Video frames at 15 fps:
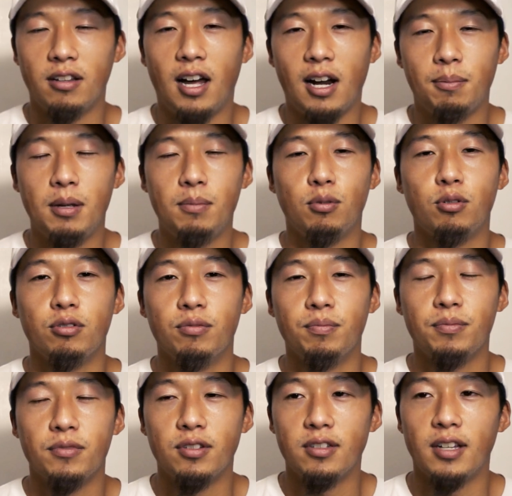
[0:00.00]
a lot of
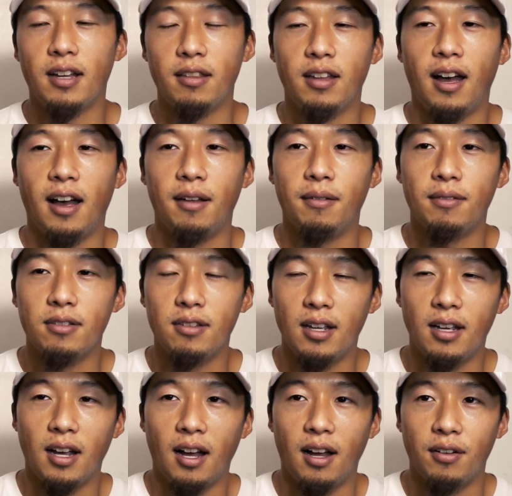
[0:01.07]
people said that
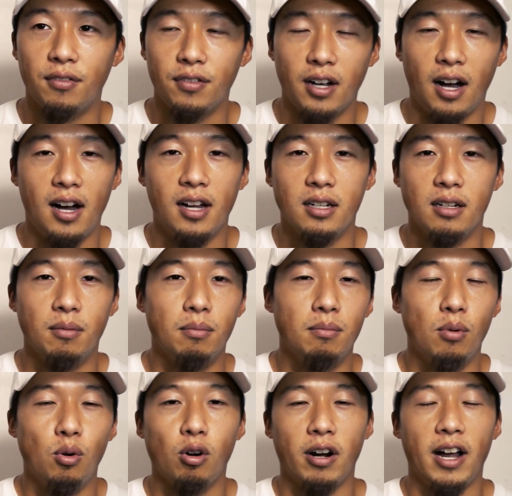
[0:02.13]
they have gotten
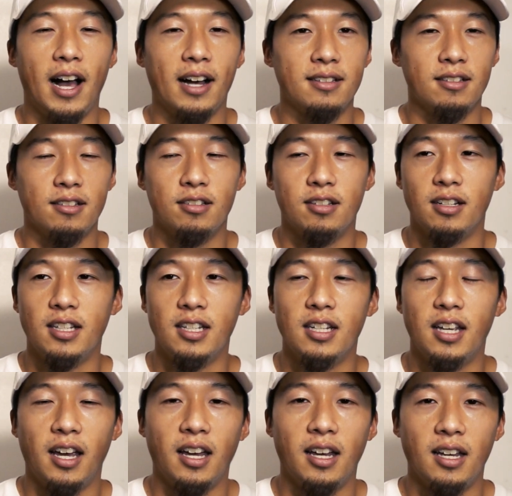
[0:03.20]
more access to
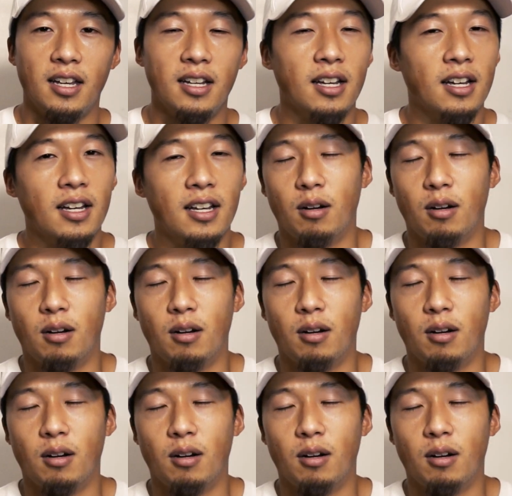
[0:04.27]
EA,